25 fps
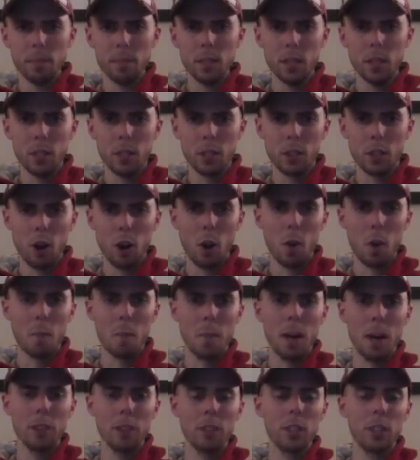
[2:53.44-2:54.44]
So
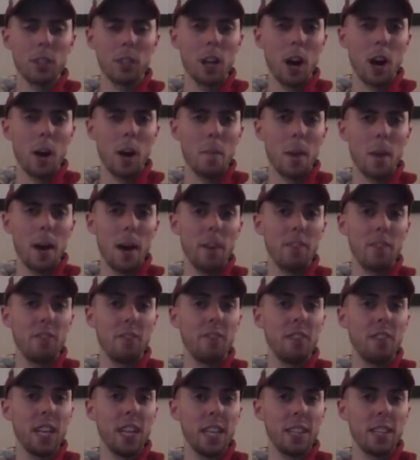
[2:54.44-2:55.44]
mounted combat
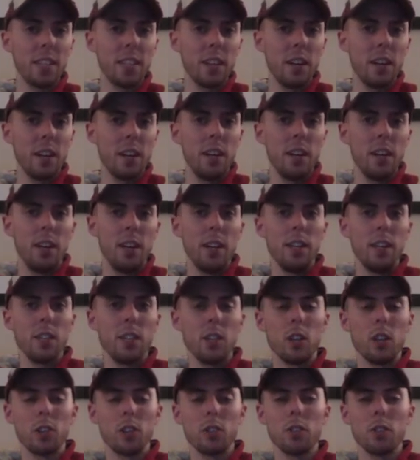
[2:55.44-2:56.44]
feat
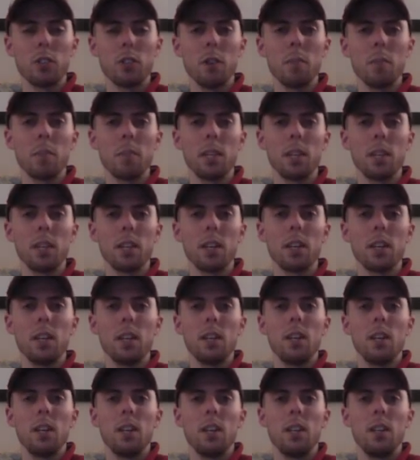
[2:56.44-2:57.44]
is also something
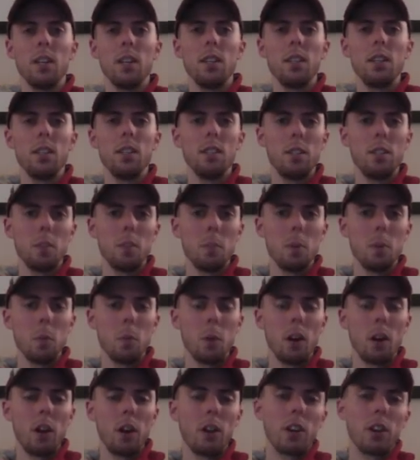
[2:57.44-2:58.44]
to be
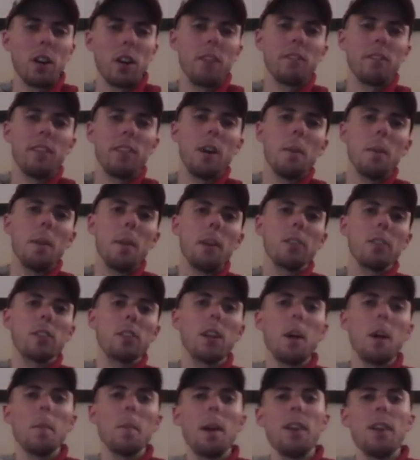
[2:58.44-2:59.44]
wary of. Now,
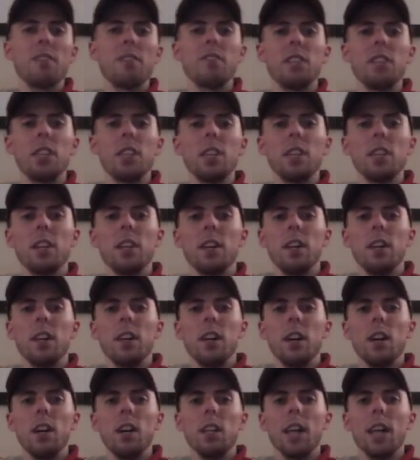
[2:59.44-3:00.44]
mounted combat feat
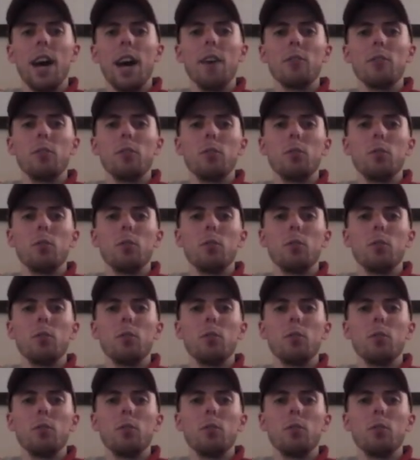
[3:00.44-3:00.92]
allows you